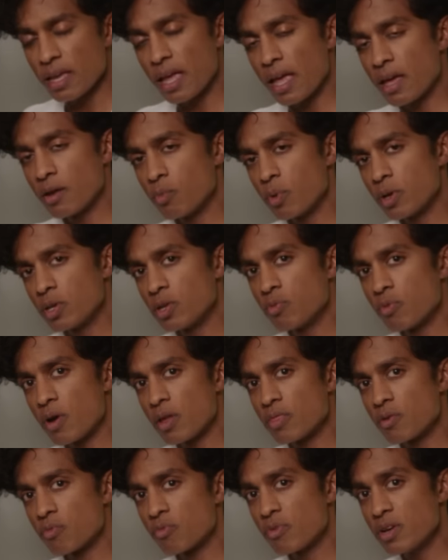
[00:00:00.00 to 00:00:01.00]
And when you
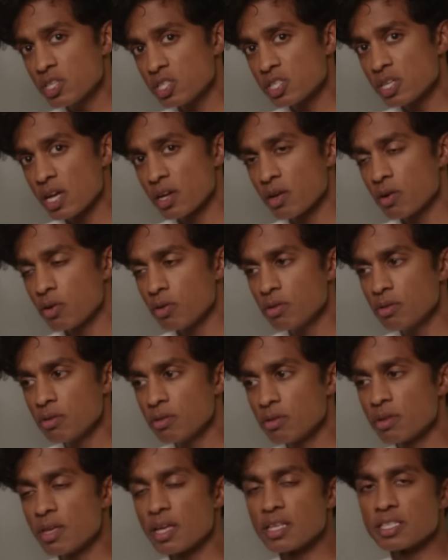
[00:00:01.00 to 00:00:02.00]
run the rinse cycle,
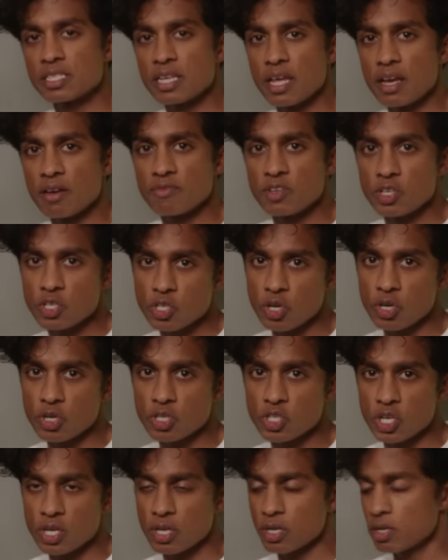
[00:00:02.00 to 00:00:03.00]
instead of
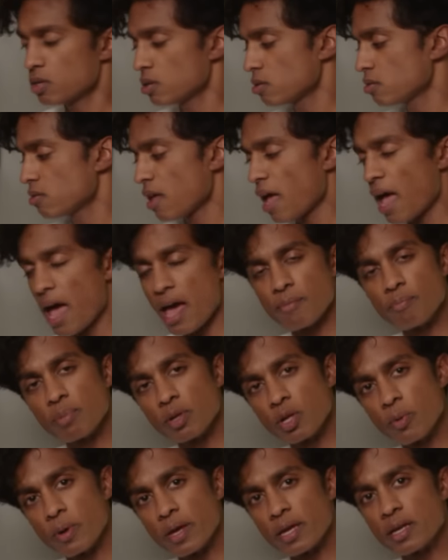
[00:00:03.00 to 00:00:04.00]
detergent, add
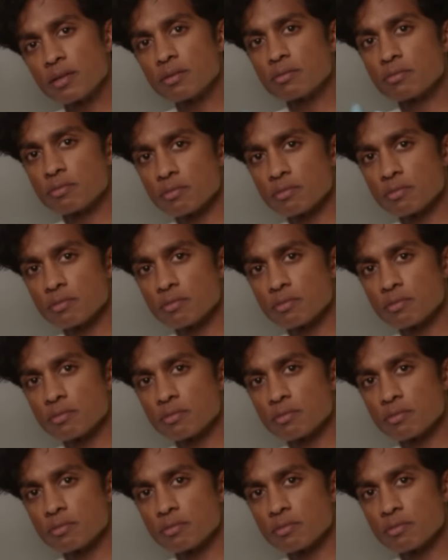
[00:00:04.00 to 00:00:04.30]
bluing